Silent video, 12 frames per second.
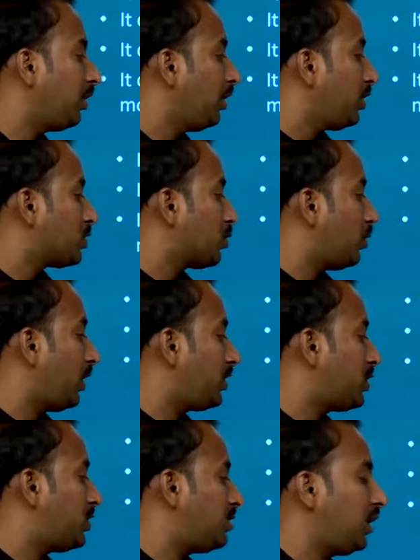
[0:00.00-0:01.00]
So h
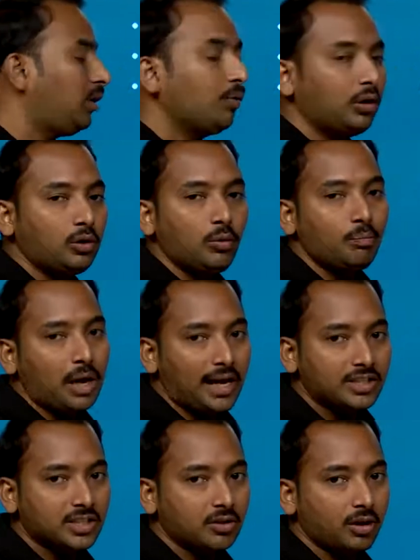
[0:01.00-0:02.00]
is equal to
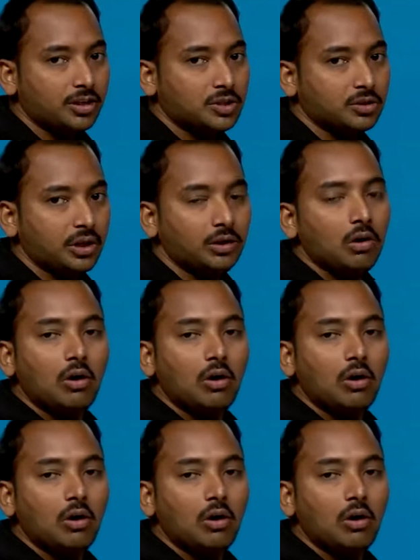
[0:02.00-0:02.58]
Planck's constant.